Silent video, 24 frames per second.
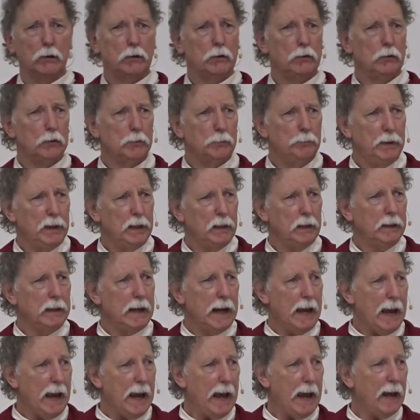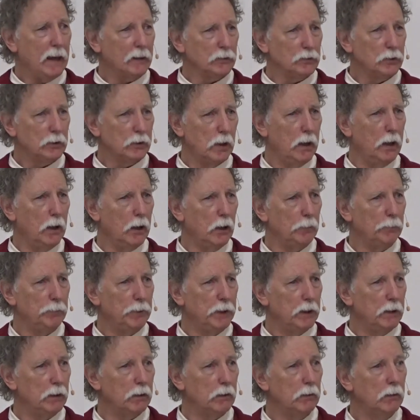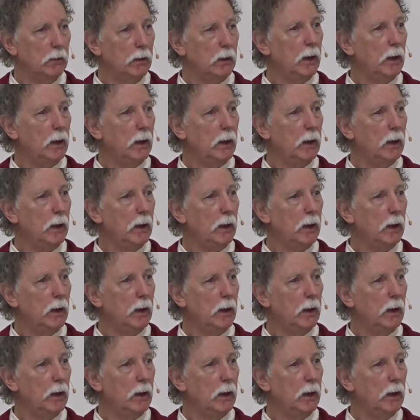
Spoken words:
you're being asked to help here,